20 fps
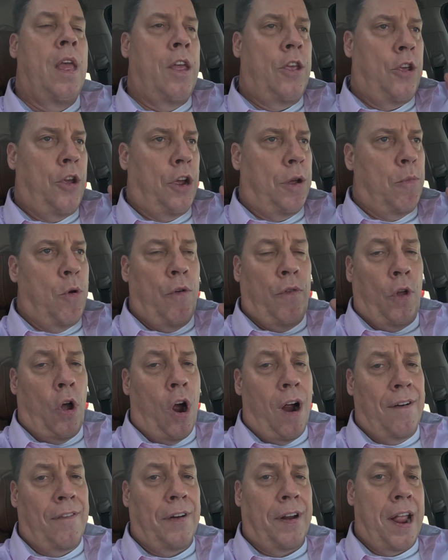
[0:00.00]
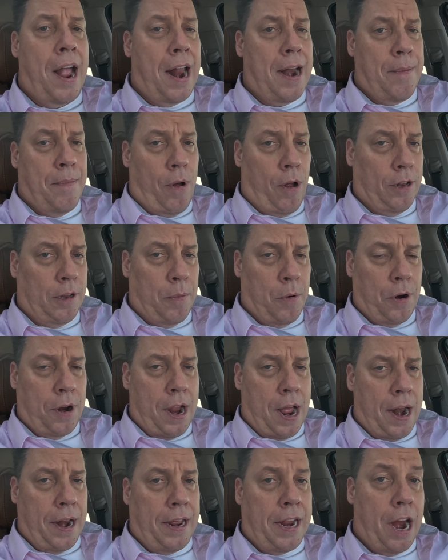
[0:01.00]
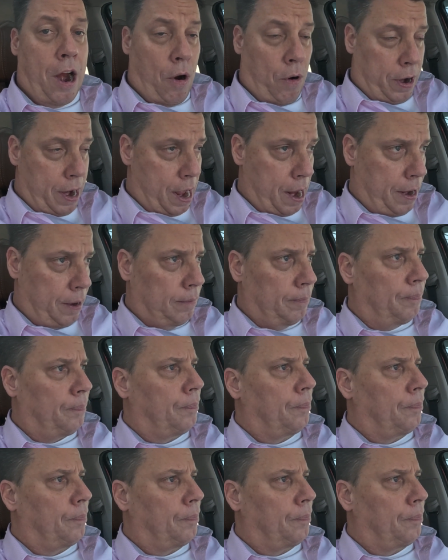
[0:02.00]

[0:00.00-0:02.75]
You can move to Harford County, Baltimore County, Carroll County,